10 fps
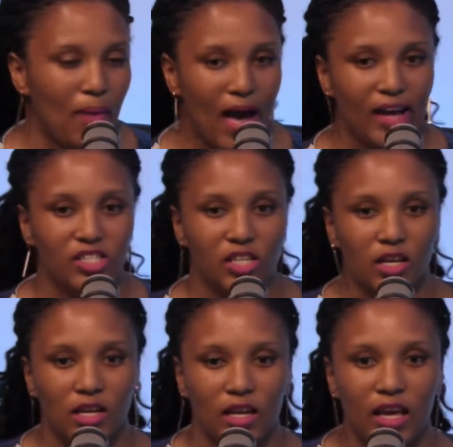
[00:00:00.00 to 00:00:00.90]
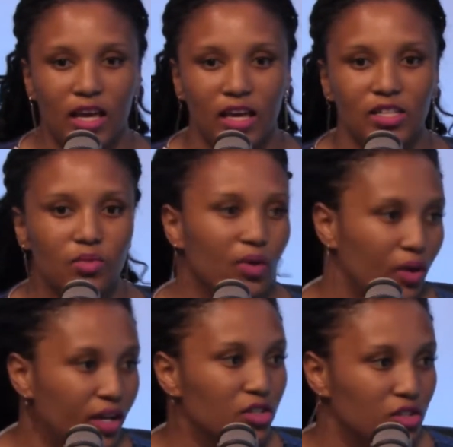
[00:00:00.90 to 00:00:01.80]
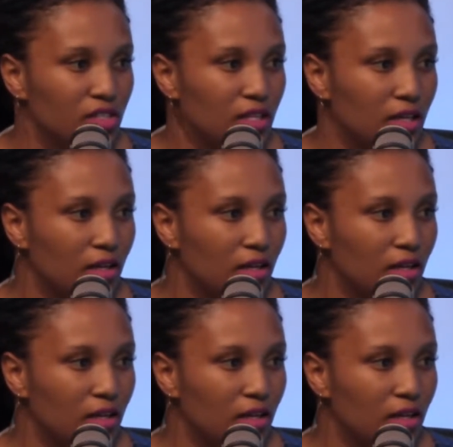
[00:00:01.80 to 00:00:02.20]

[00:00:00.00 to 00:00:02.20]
passion, it gets real interesting.